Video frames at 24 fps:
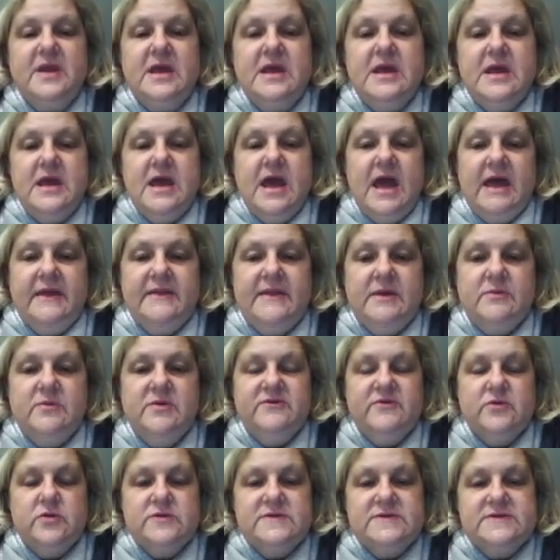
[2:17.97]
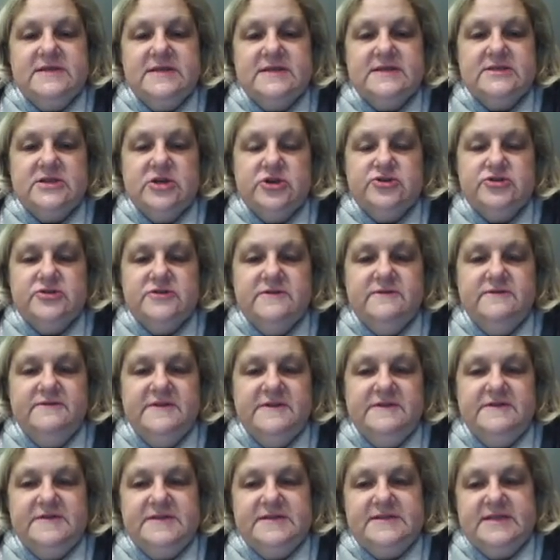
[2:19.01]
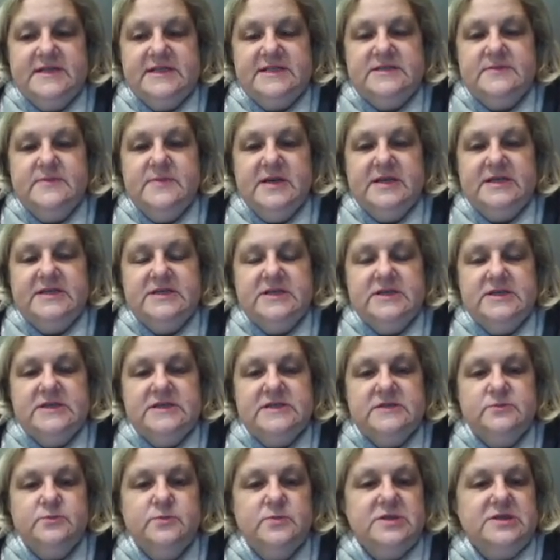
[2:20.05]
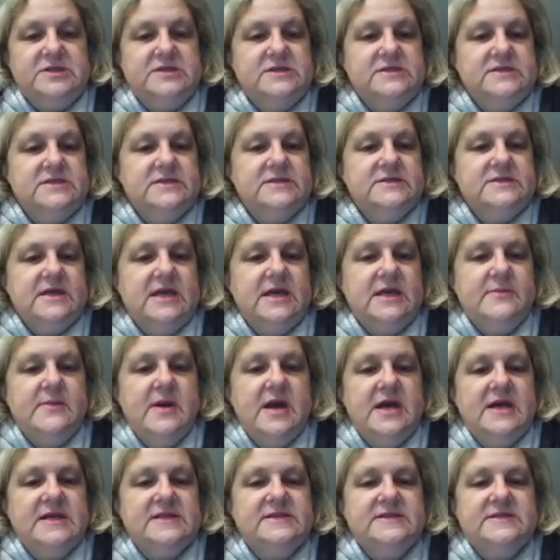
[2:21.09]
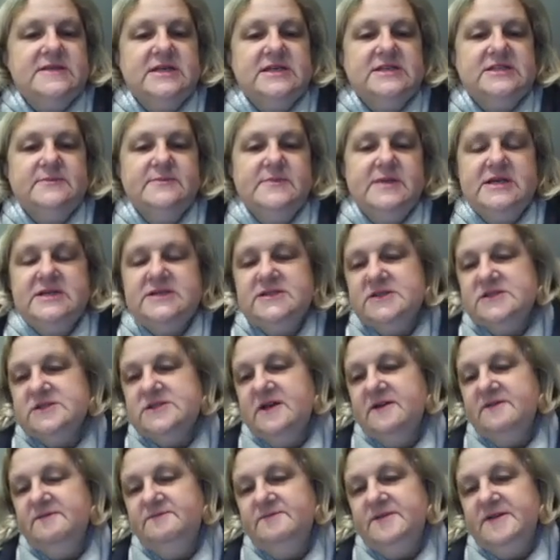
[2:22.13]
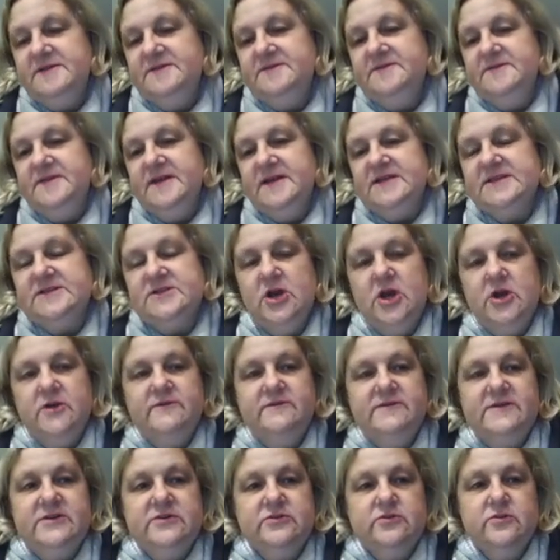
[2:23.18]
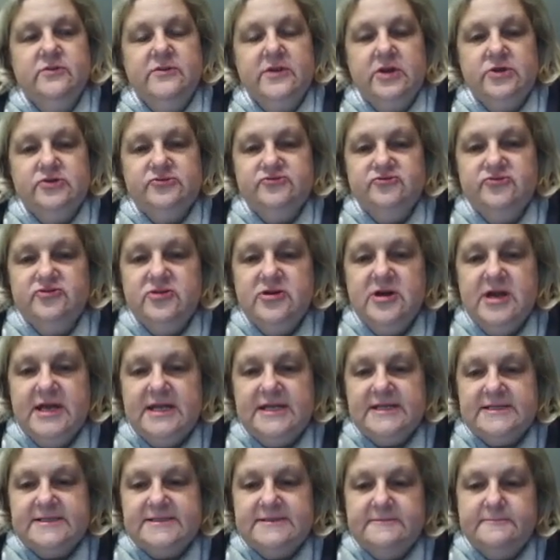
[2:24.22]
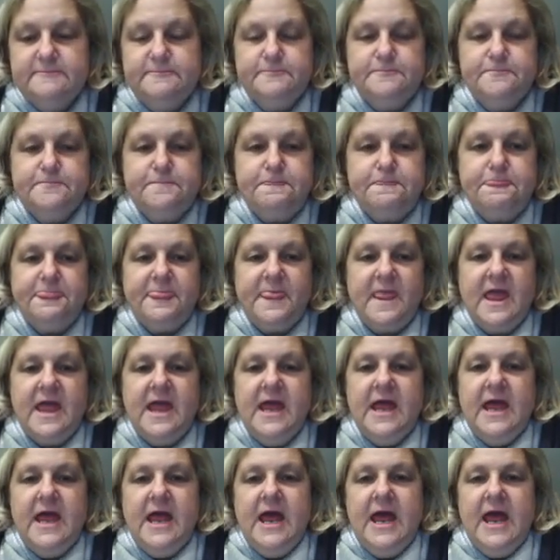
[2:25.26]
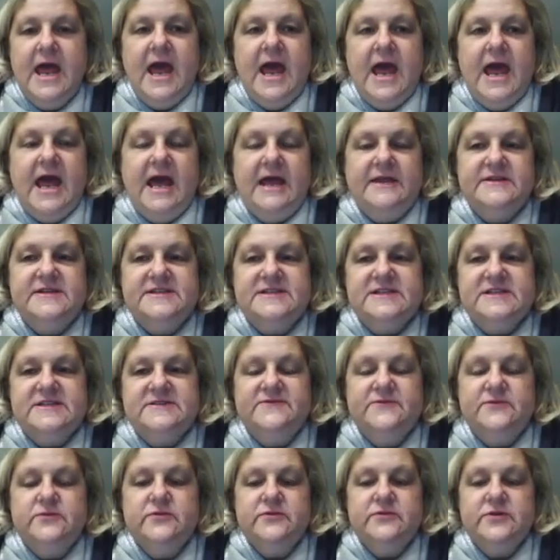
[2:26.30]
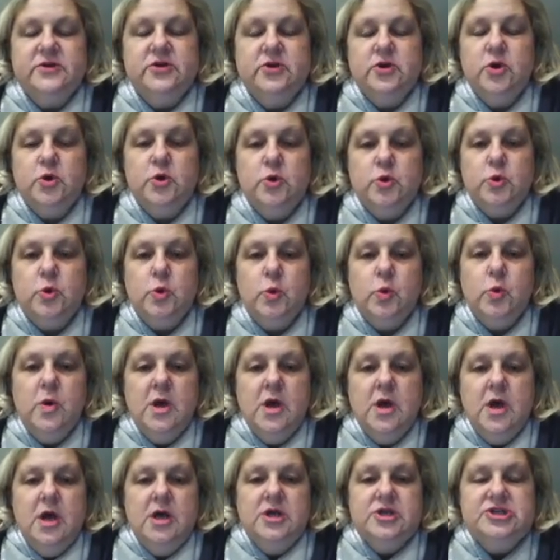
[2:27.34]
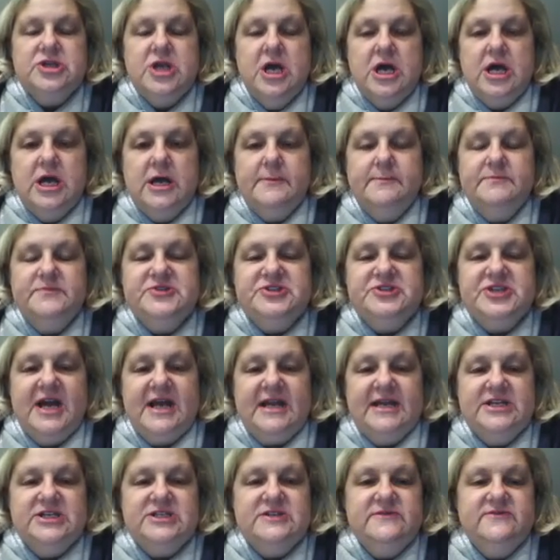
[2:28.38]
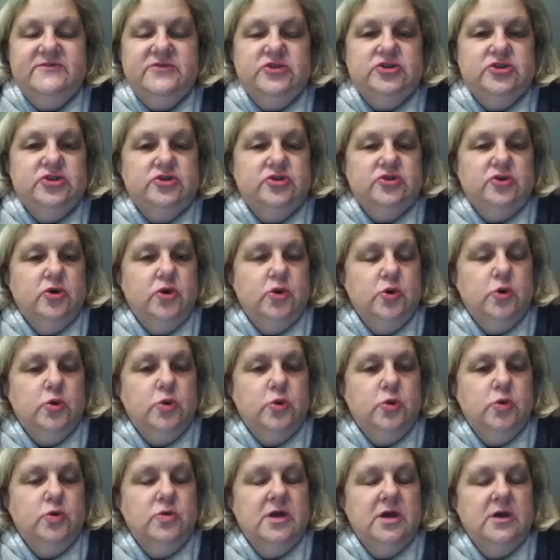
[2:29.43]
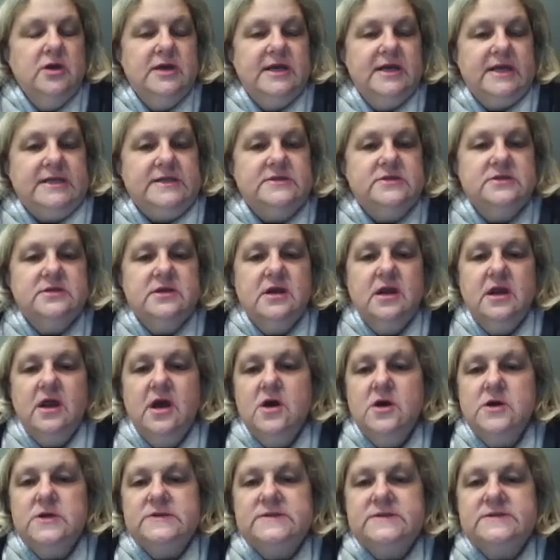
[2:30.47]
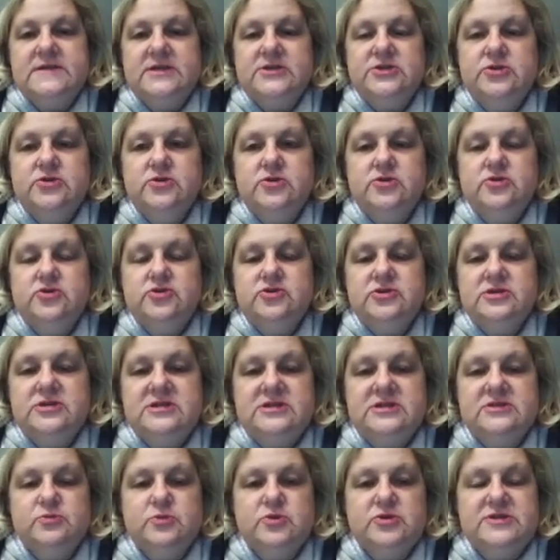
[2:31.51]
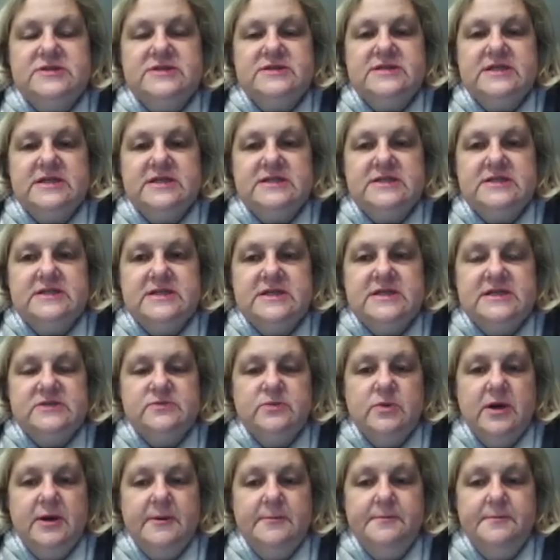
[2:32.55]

And then we've got 650 centimeters, which is the same as 6 meters 50. So hopefully you've got those right. And this is for the cool challenge. If you do cool in class, then you would stick to this one.